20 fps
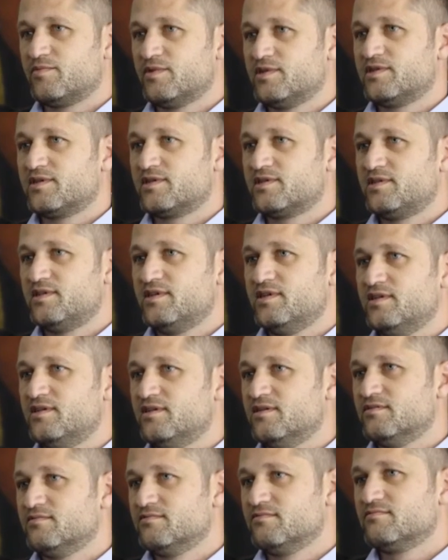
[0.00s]
we have grown to
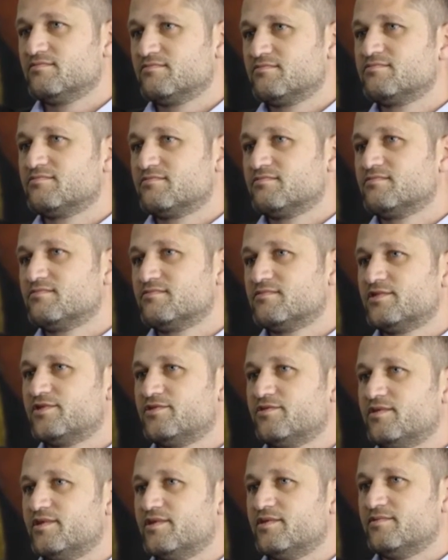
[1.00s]
a group of 80
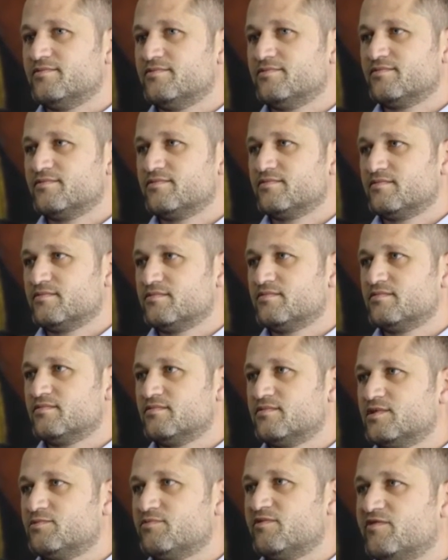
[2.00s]
staff members here
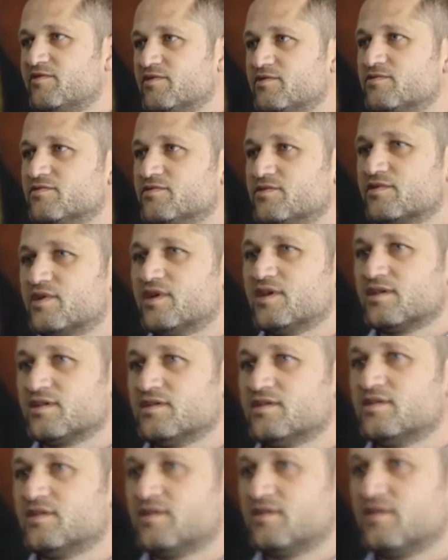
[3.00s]
in Somerset West. We